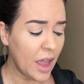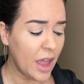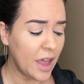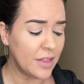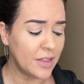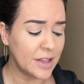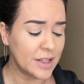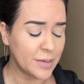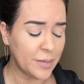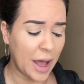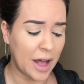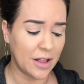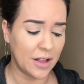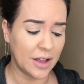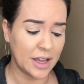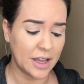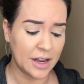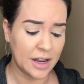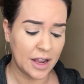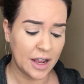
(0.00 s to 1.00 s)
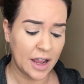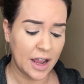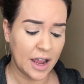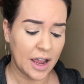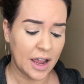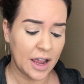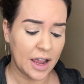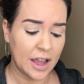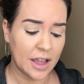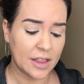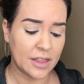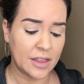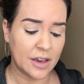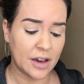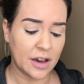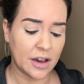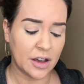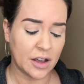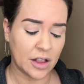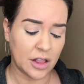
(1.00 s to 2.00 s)
and this palette,
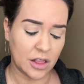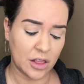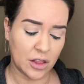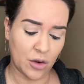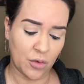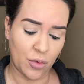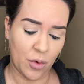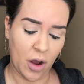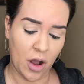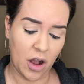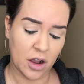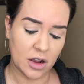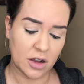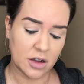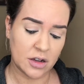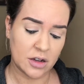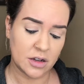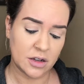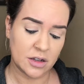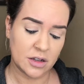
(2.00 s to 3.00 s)
the Lorac